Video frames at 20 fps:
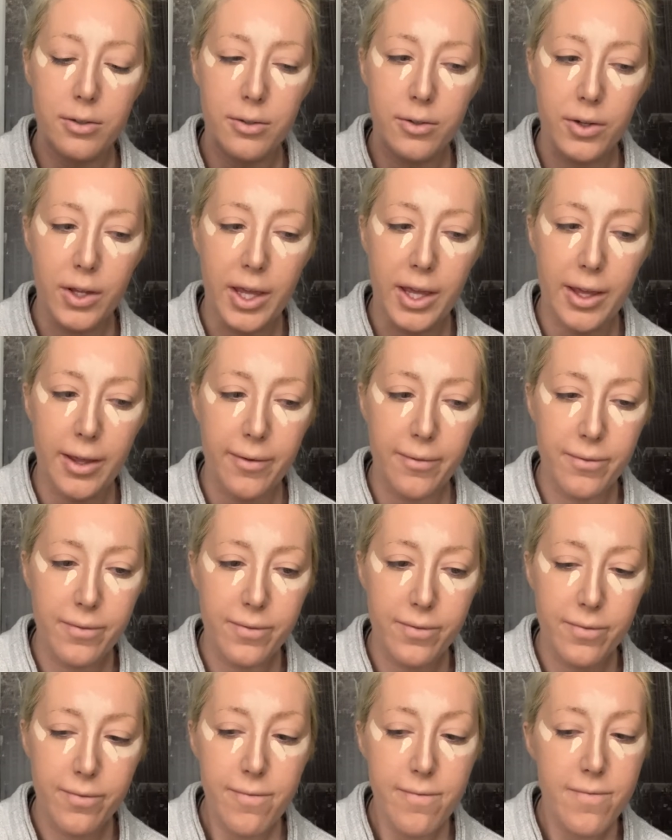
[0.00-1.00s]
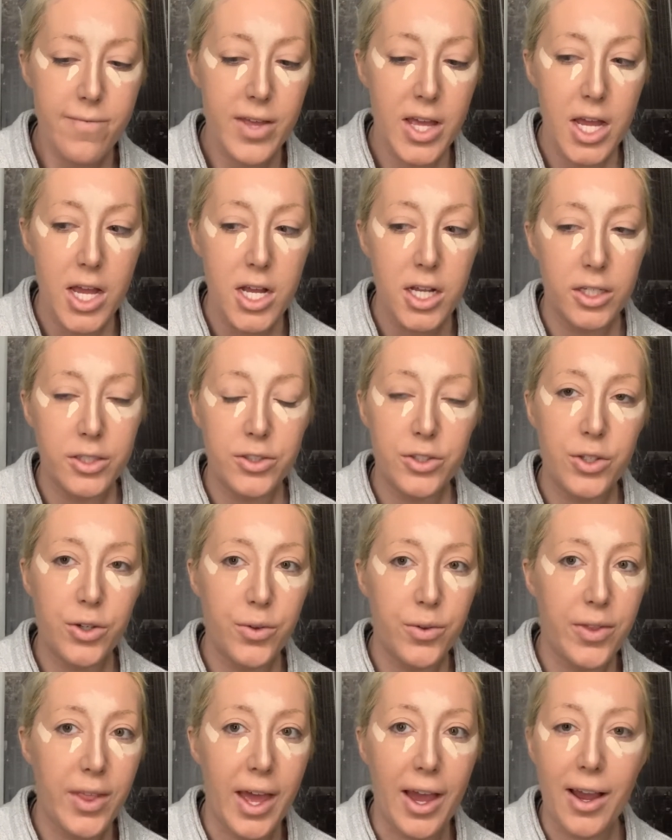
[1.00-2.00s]
Okay, so
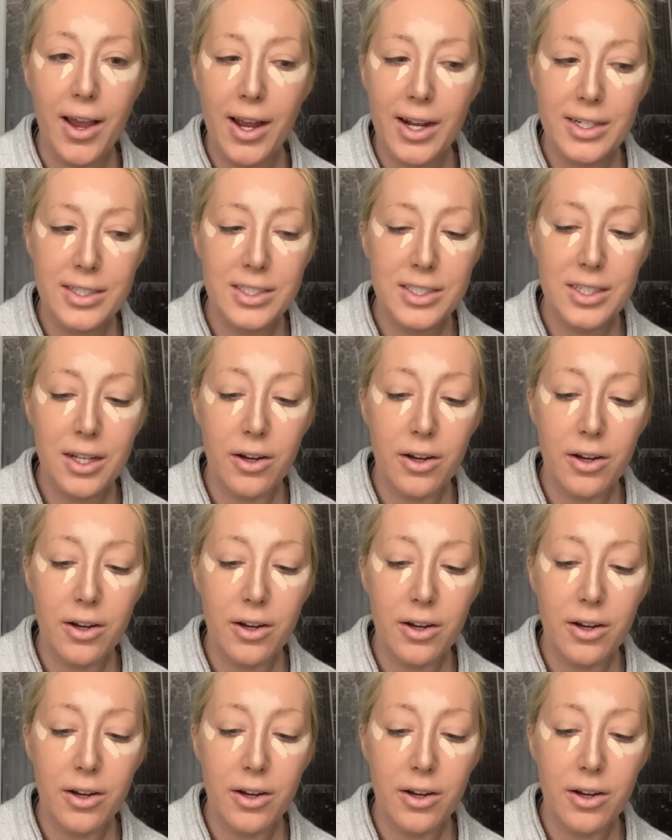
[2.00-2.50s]
that I just